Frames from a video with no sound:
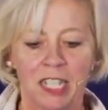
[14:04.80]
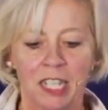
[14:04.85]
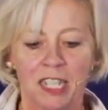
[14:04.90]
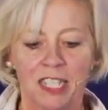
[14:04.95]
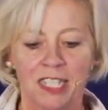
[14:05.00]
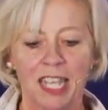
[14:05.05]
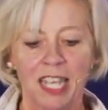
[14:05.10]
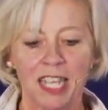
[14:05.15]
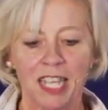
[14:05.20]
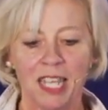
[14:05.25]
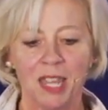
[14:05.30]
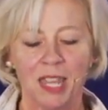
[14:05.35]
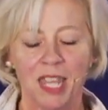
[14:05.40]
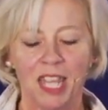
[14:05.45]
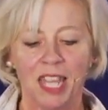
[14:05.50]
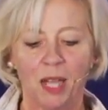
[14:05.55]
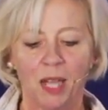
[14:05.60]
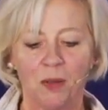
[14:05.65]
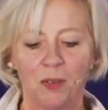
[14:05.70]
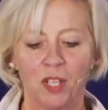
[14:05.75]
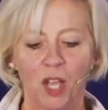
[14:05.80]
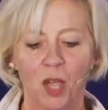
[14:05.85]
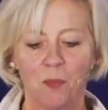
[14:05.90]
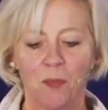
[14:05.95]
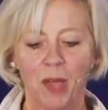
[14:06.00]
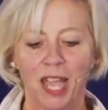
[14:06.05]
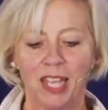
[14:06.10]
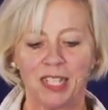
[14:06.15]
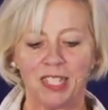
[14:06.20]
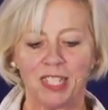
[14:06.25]
The second thing I would go
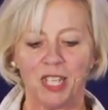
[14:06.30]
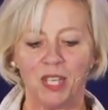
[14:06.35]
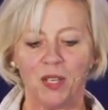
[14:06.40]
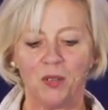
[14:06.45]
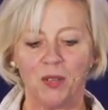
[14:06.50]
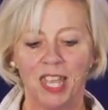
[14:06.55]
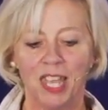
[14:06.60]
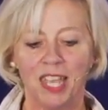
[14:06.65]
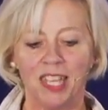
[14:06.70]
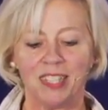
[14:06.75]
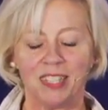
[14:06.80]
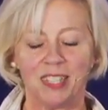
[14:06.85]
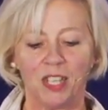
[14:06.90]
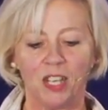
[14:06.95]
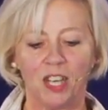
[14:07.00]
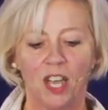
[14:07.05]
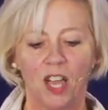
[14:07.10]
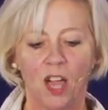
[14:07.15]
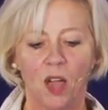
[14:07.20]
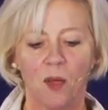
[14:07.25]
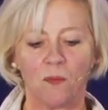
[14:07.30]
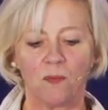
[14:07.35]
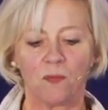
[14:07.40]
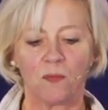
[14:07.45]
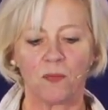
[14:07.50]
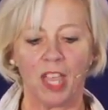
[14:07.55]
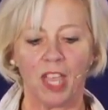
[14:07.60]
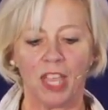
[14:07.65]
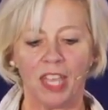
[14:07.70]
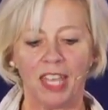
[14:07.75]
back to is that,
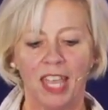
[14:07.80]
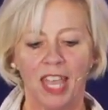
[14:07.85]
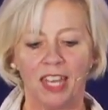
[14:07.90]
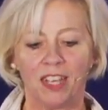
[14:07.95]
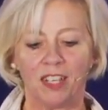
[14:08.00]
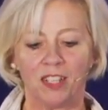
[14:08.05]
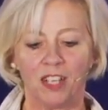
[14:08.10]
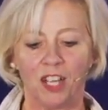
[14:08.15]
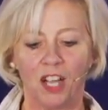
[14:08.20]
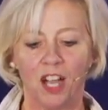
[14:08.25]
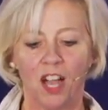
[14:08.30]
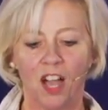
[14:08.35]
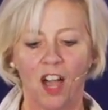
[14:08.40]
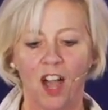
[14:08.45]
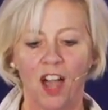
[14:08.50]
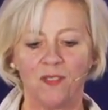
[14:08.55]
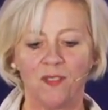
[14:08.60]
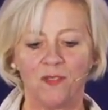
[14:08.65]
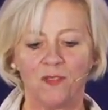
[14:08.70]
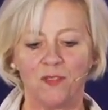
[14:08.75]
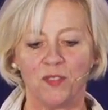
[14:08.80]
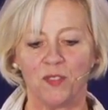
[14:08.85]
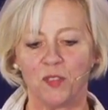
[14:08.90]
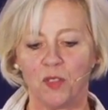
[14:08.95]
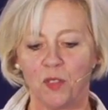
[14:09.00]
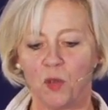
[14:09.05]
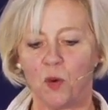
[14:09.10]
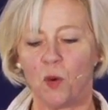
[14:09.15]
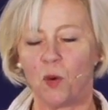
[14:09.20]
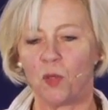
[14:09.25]
again, I've
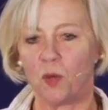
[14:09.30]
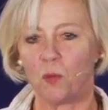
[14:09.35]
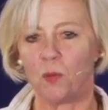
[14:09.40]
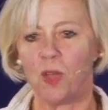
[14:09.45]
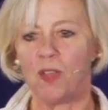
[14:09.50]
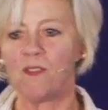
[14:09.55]
thought that we're